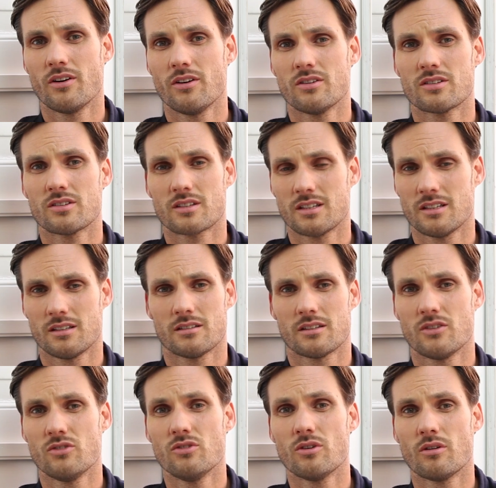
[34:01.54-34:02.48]
very
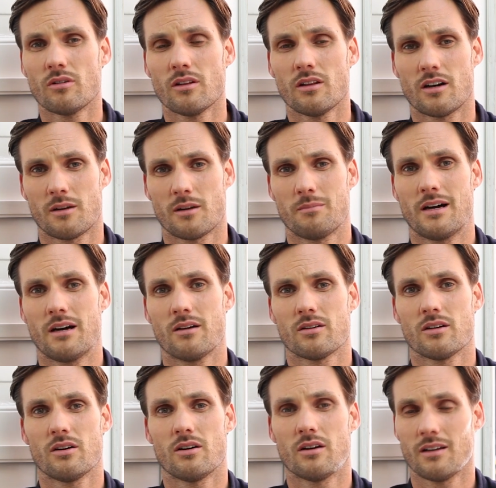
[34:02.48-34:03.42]
skilled and you know a lot
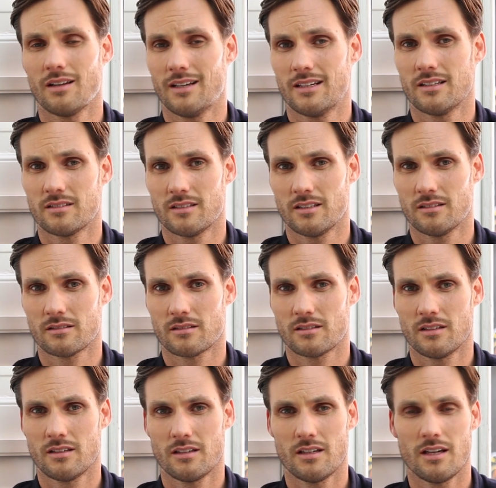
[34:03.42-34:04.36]
about online
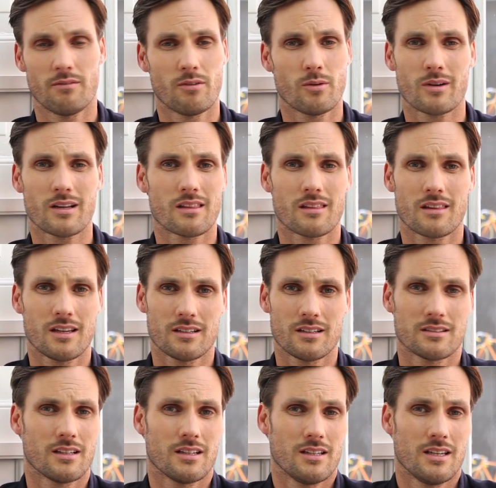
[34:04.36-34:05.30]
sales. Everyone
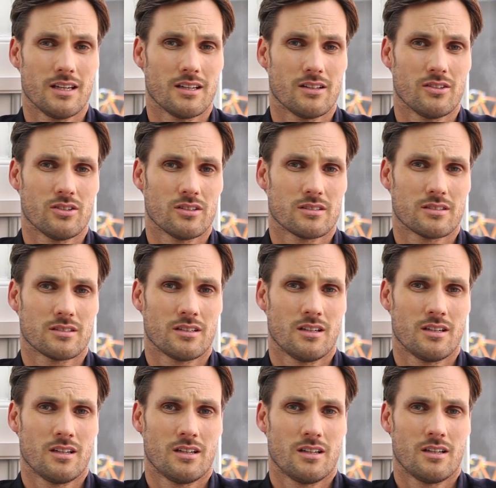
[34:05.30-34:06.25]
thinks that they can just
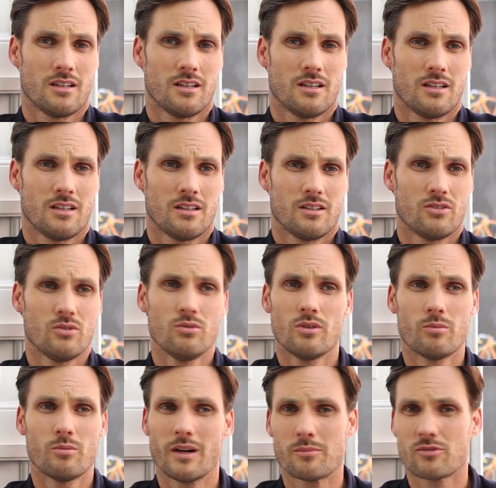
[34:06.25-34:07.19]

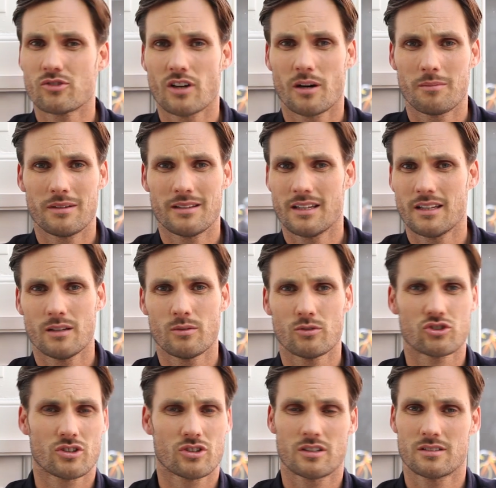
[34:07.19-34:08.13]
do a web shop and then they
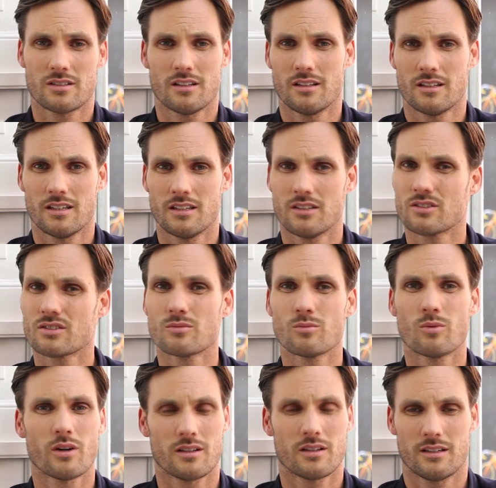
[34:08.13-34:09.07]
will start selling. It doesn't
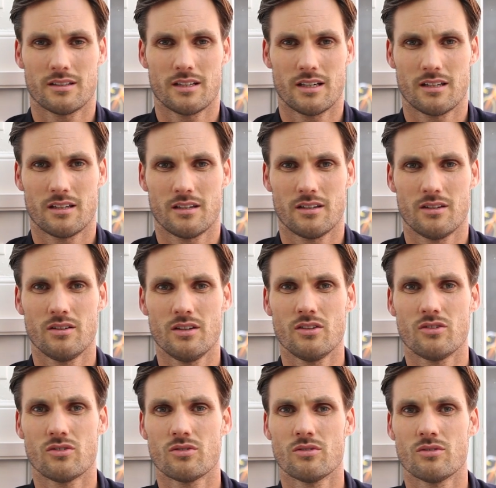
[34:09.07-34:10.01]
work like that. You
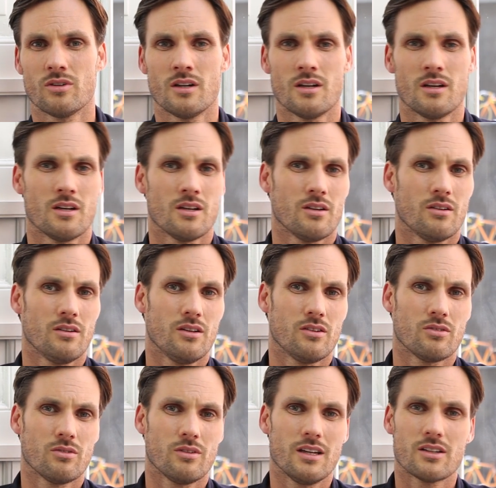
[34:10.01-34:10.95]
need to
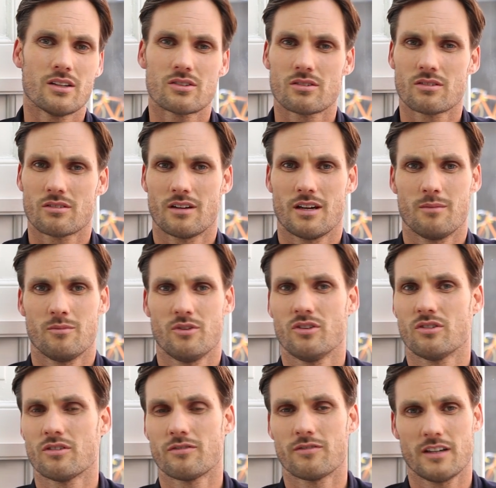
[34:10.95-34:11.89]
Instagram, you
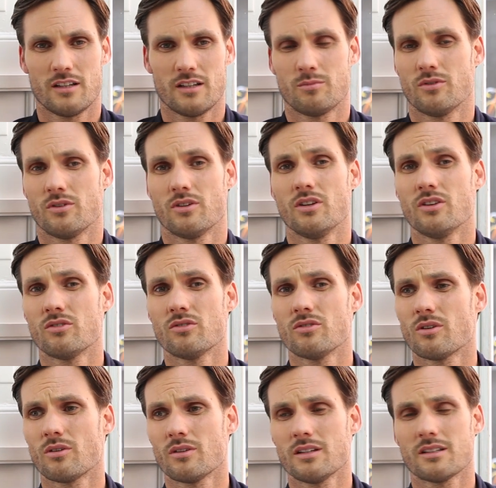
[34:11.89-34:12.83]
need to Facebook, you need to
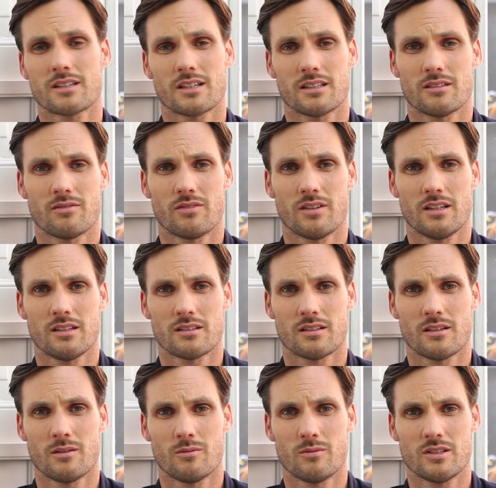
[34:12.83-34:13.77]
do all these kinds of
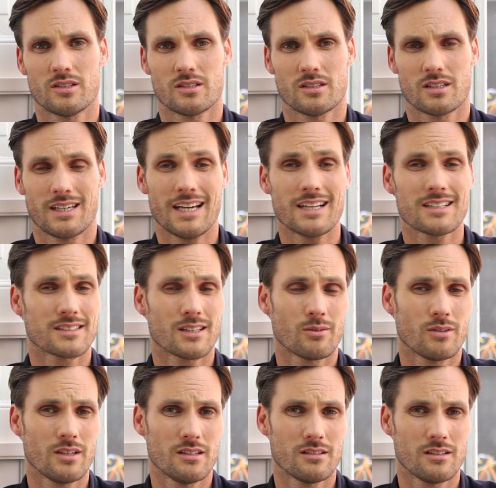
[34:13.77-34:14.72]
things, which can
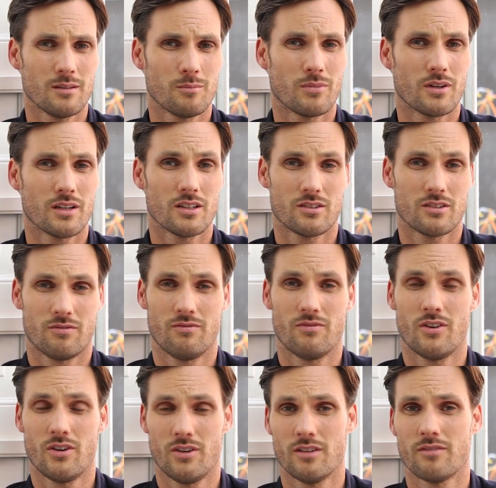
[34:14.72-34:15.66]
sound easy, but it's
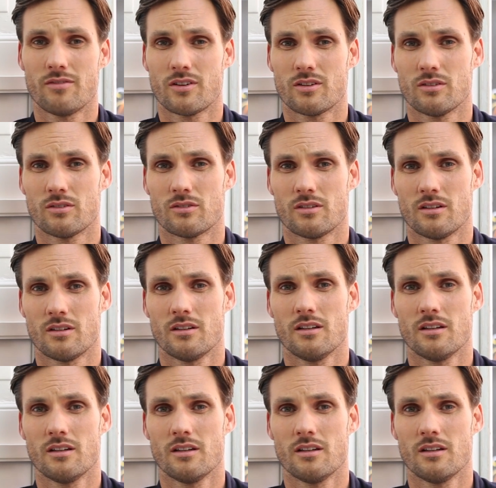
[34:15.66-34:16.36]
very difficult.